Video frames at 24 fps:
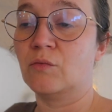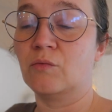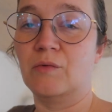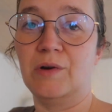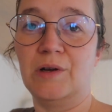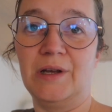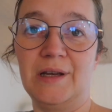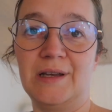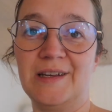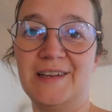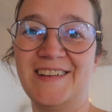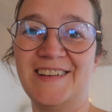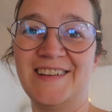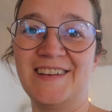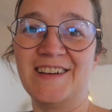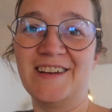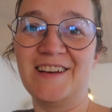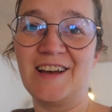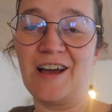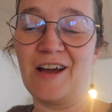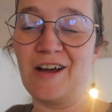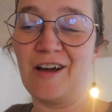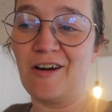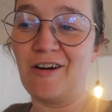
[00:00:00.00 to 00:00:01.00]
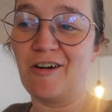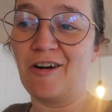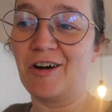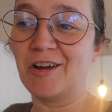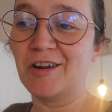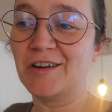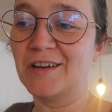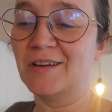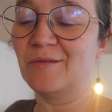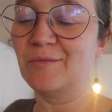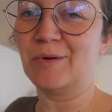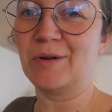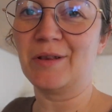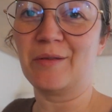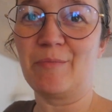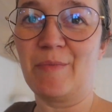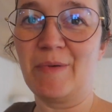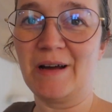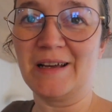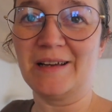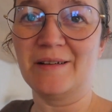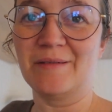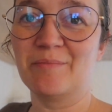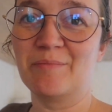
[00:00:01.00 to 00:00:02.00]
read uh, on with
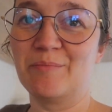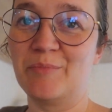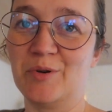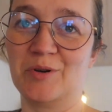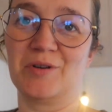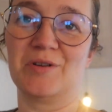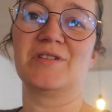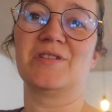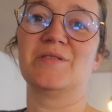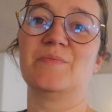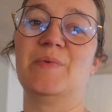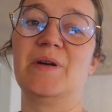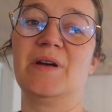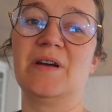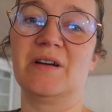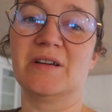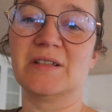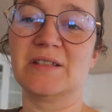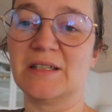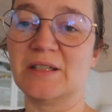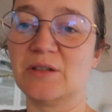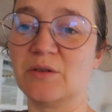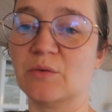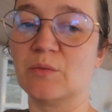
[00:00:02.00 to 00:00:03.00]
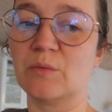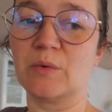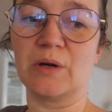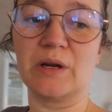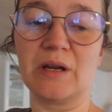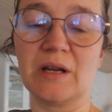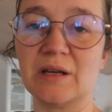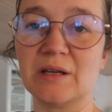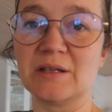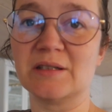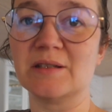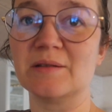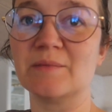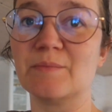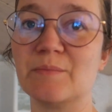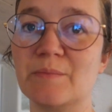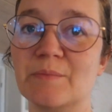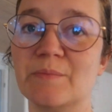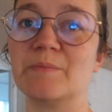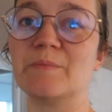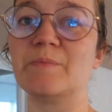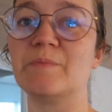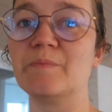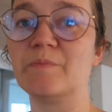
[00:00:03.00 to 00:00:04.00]
my books, because I don't want to
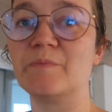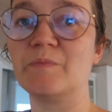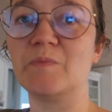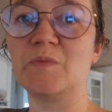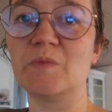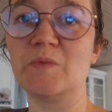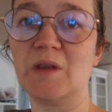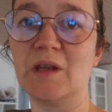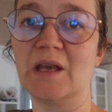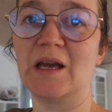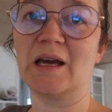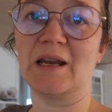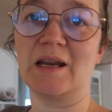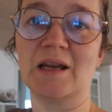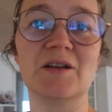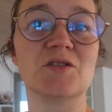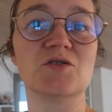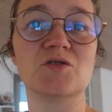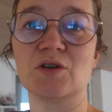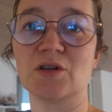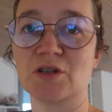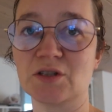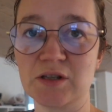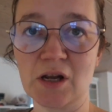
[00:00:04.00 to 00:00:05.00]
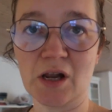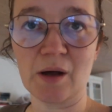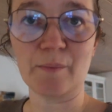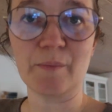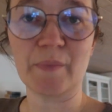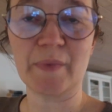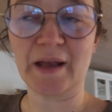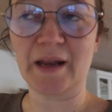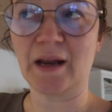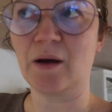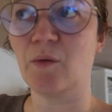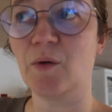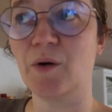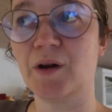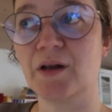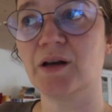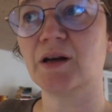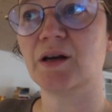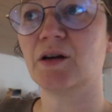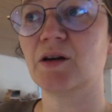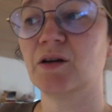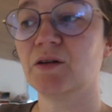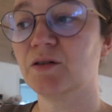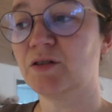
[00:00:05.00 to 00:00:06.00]
get into a slump, and I
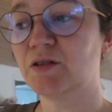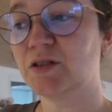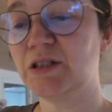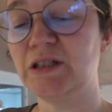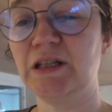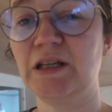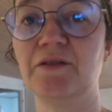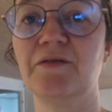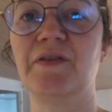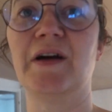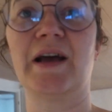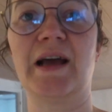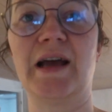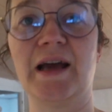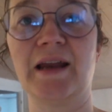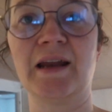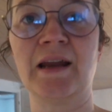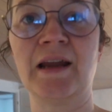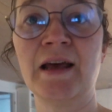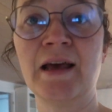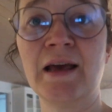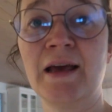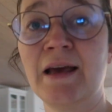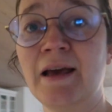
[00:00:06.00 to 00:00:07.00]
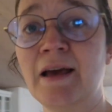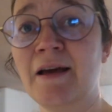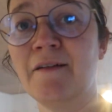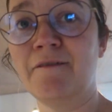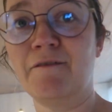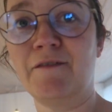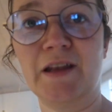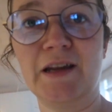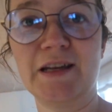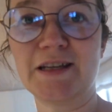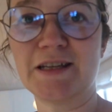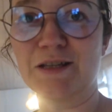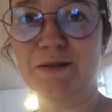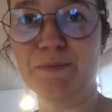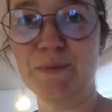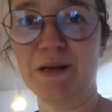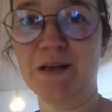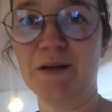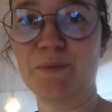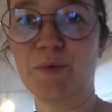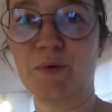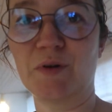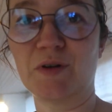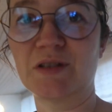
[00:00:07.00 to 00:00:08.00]
want to see if I can finish as
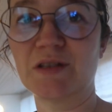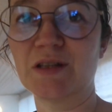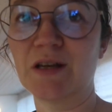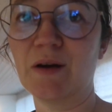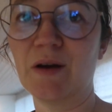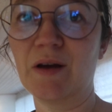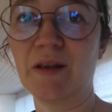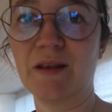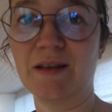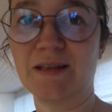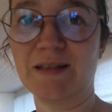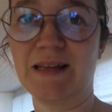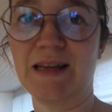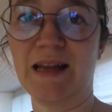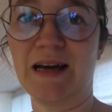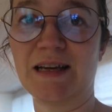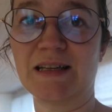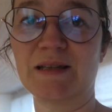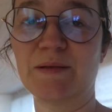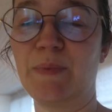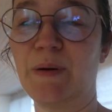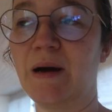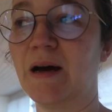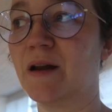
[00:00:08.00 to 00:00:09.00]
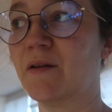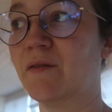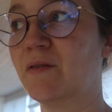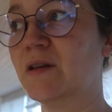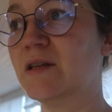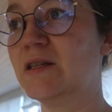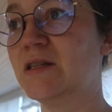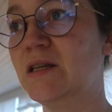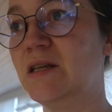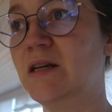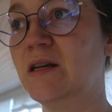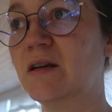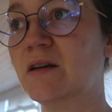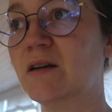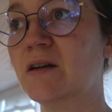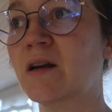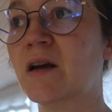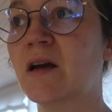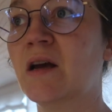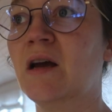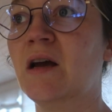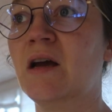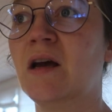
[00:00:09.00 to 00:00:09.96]
many books this last part of this year,